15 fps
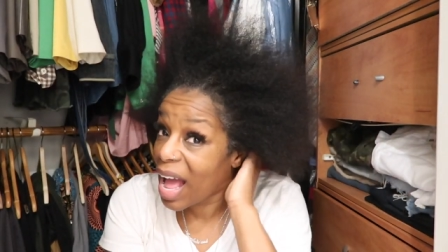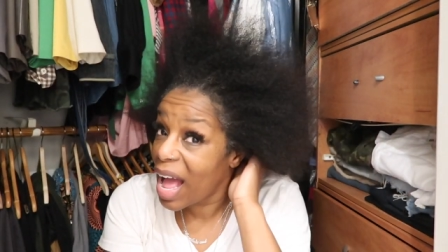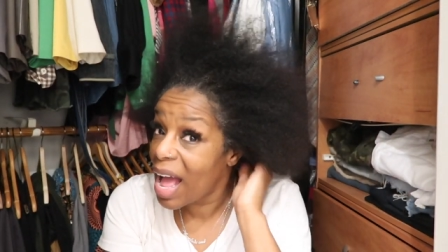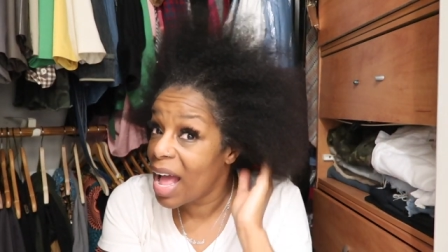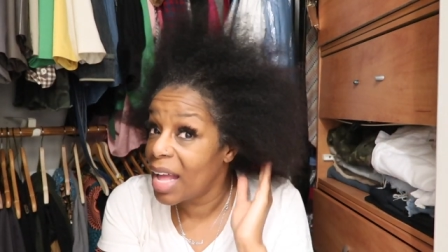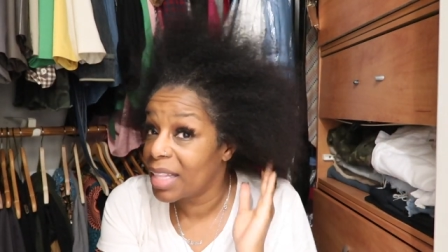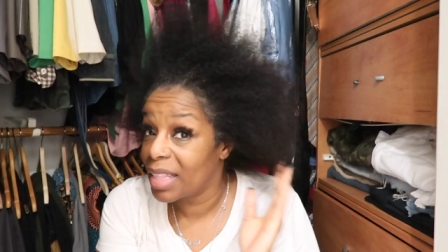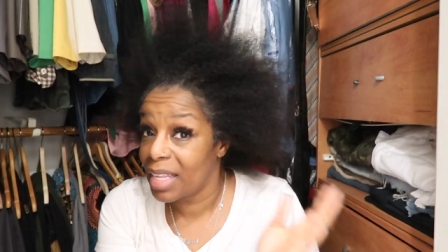
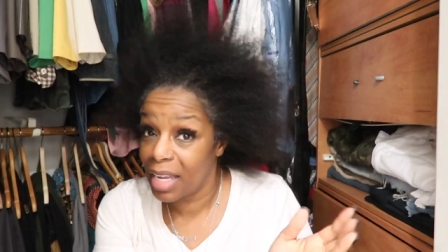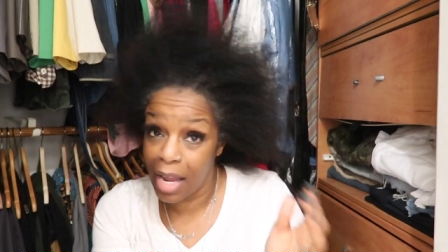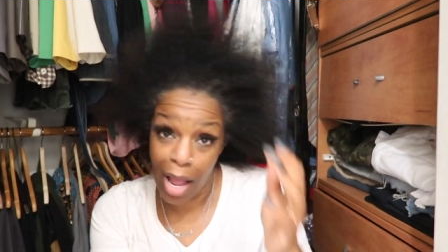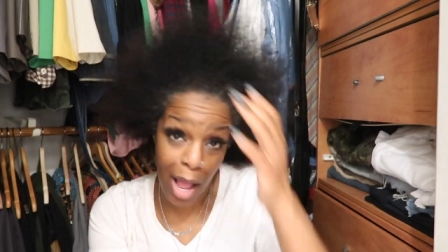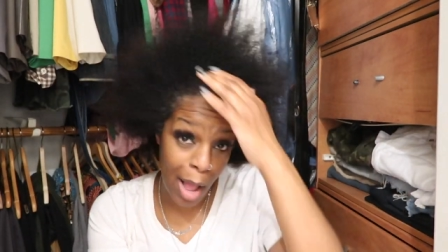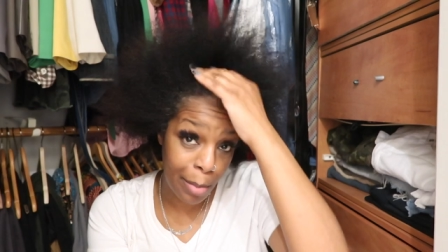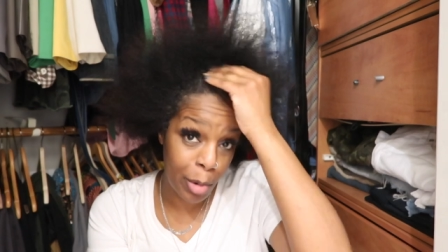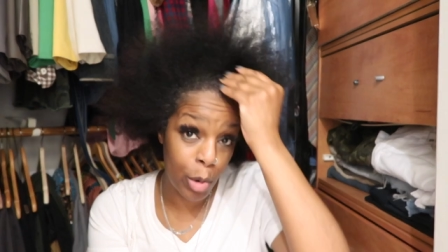I think
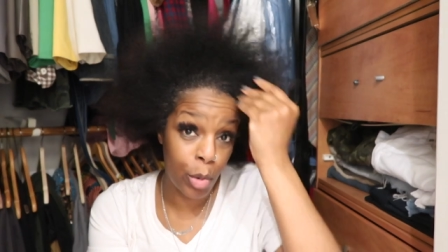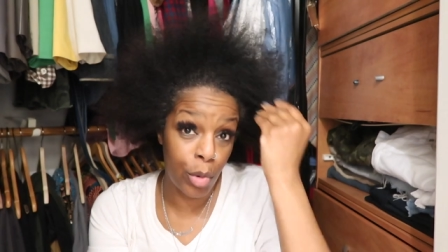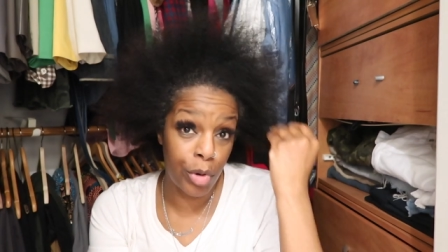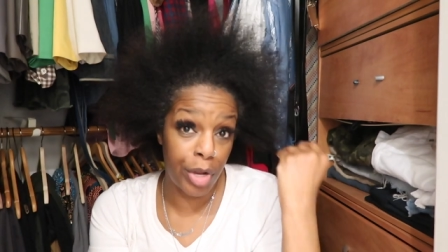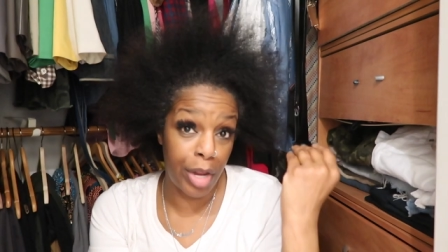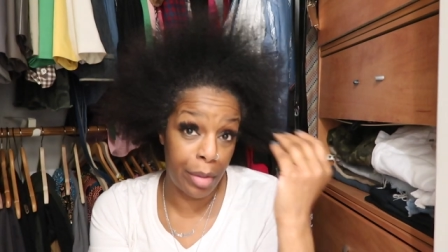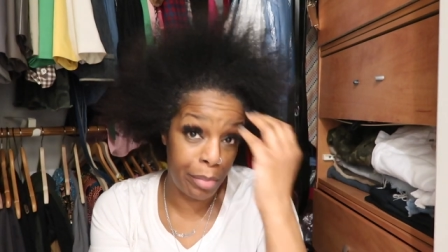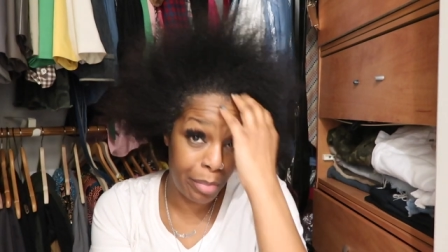I'm
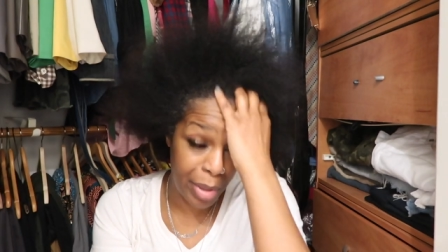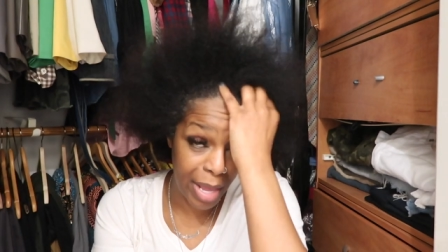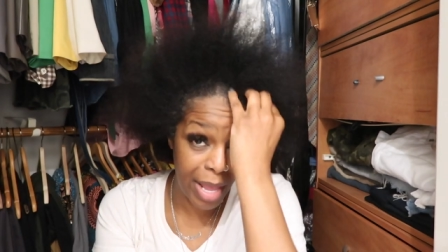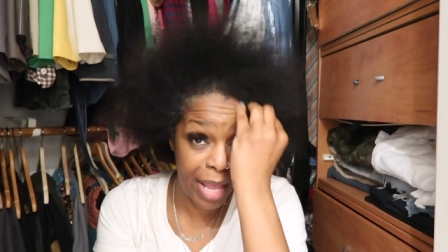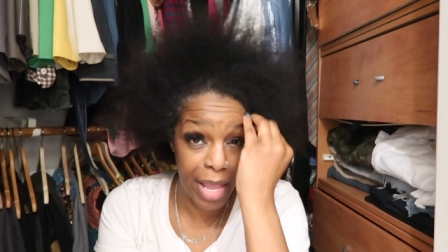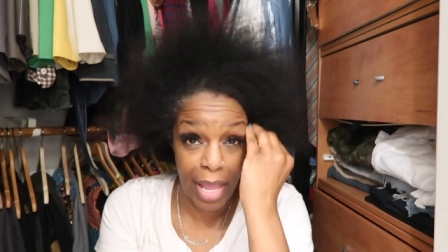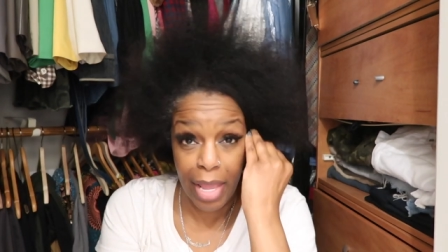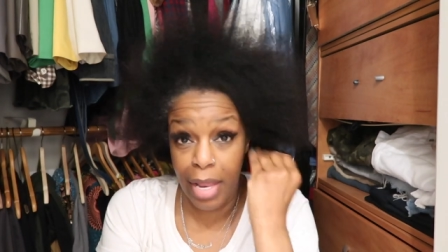going to
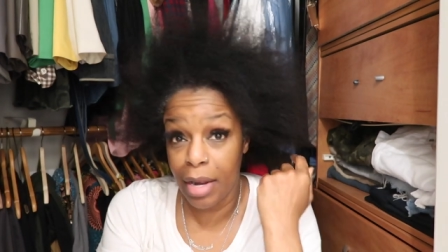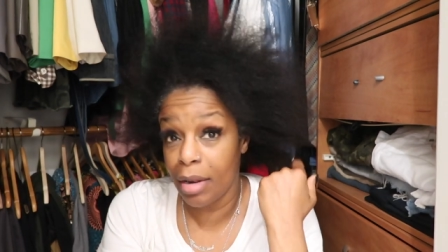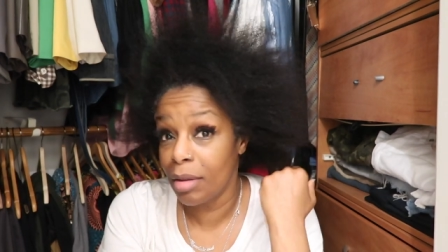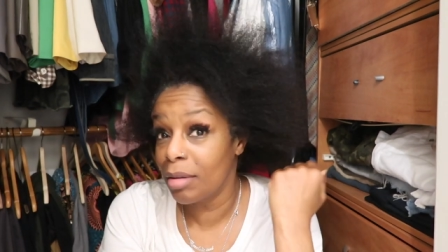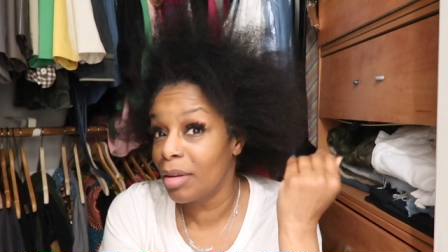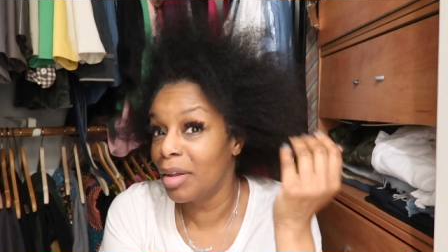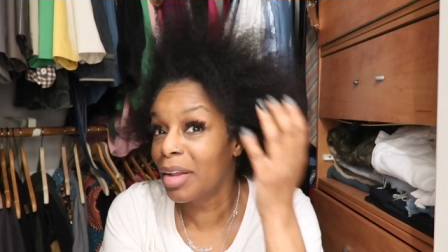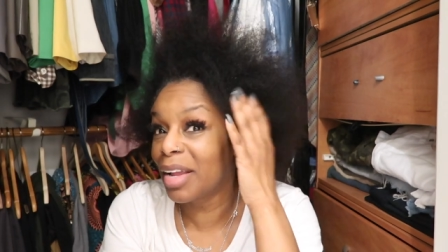
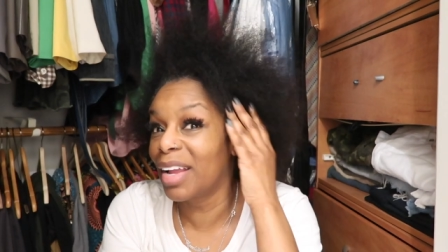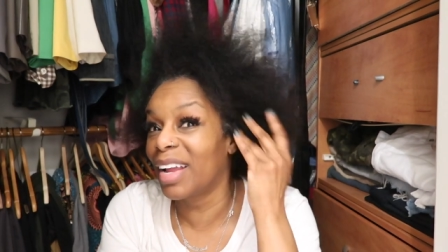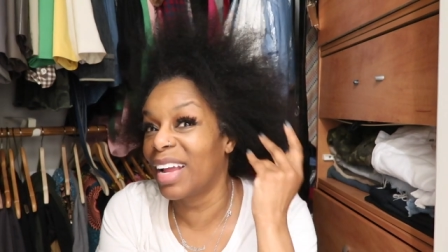bed.